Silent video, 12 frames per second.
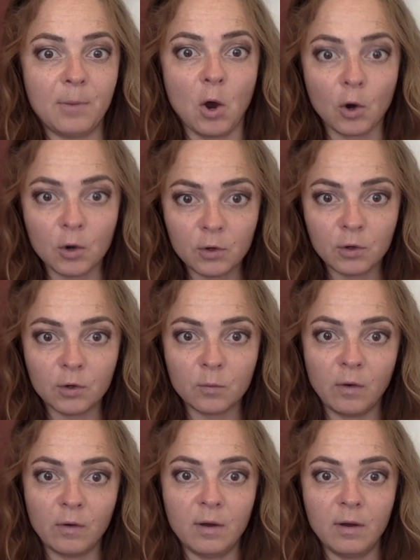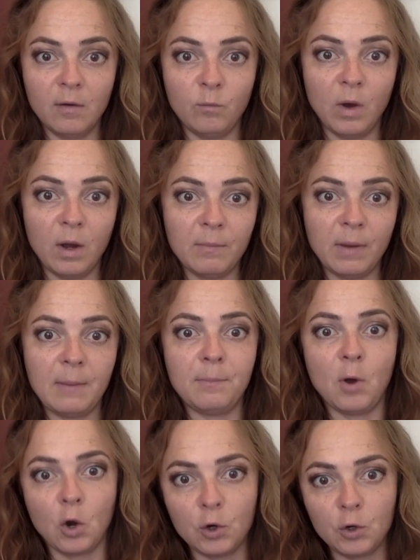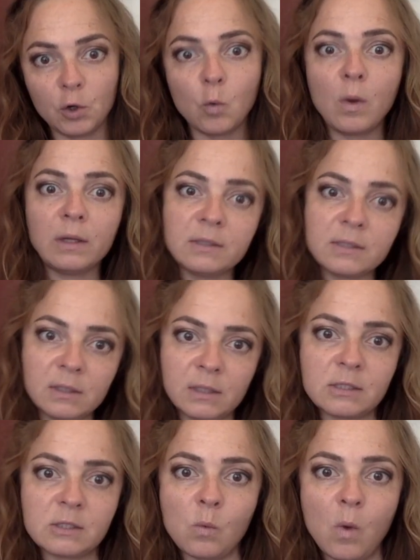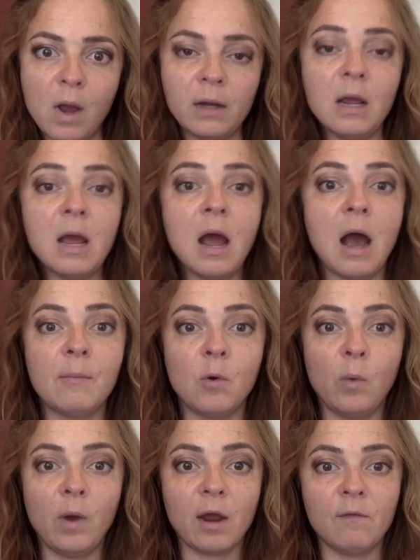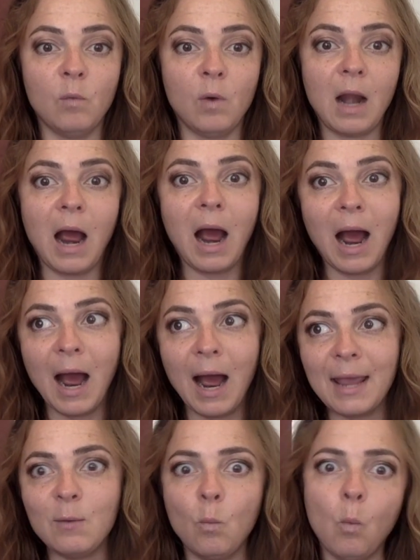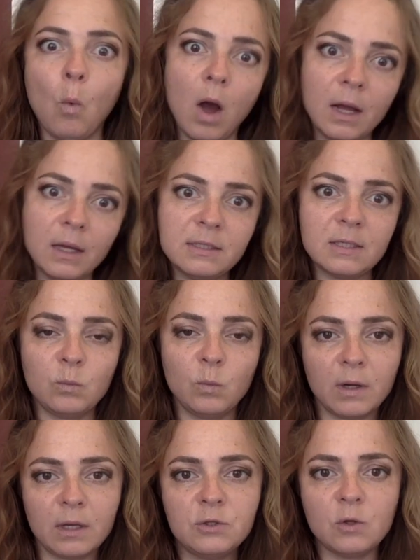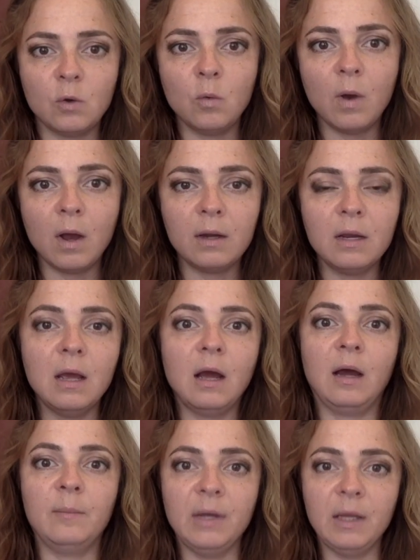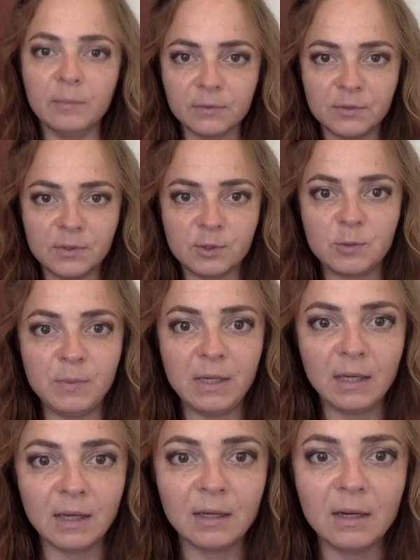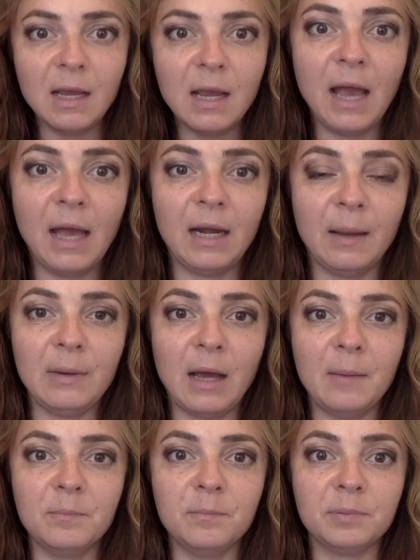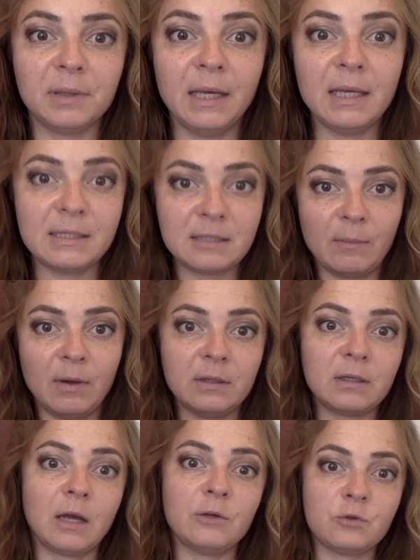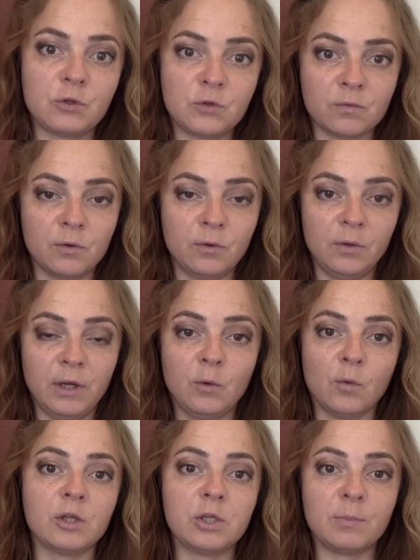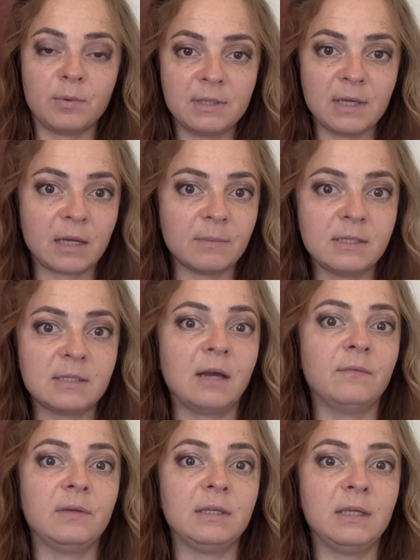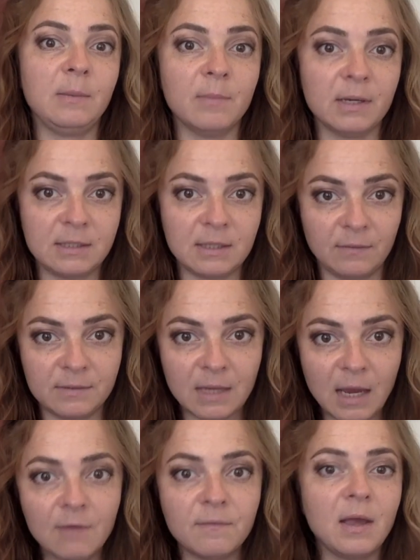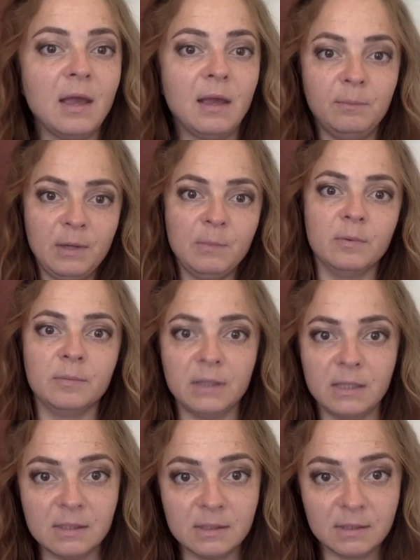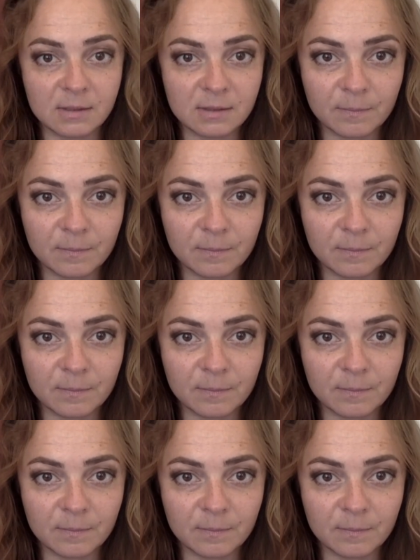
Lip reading: partner, of what my partner wants and doesn't want. I'm aware of what I want and what I don't want. I'm able to speak it. And I'm not playing some unconscious role in order to protect myself and keep myself safe and people please.